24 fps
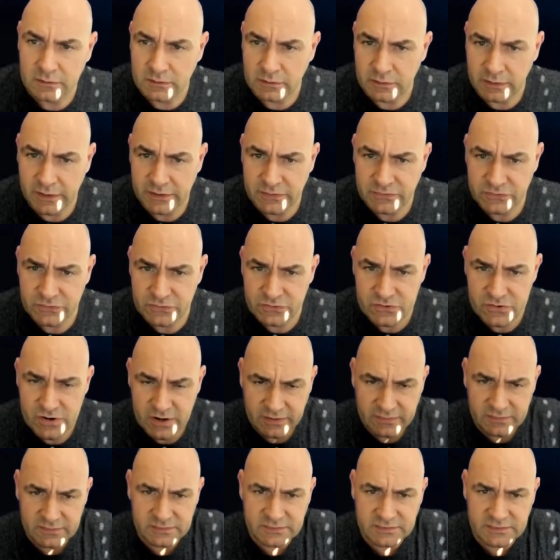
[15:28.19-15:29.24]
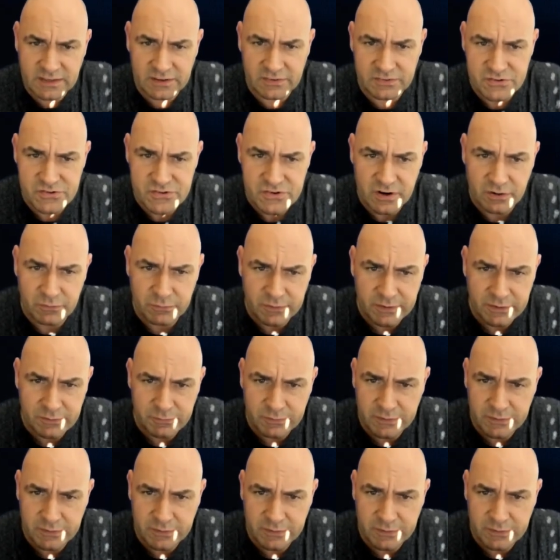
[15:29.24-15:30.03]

Let's check this out, shall we?